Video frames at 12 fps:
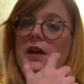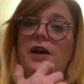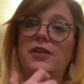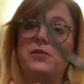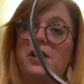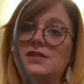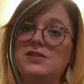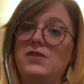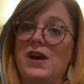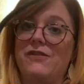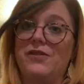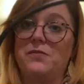Otherwise, you
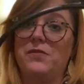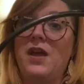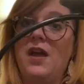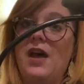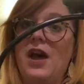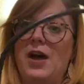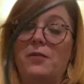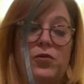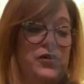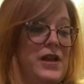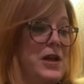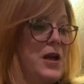have them
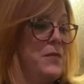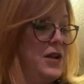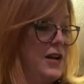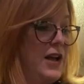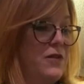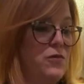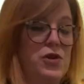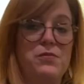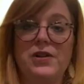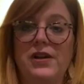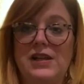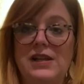where they come in and out, where you
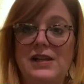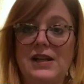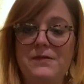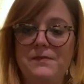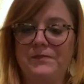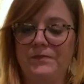plug it in and out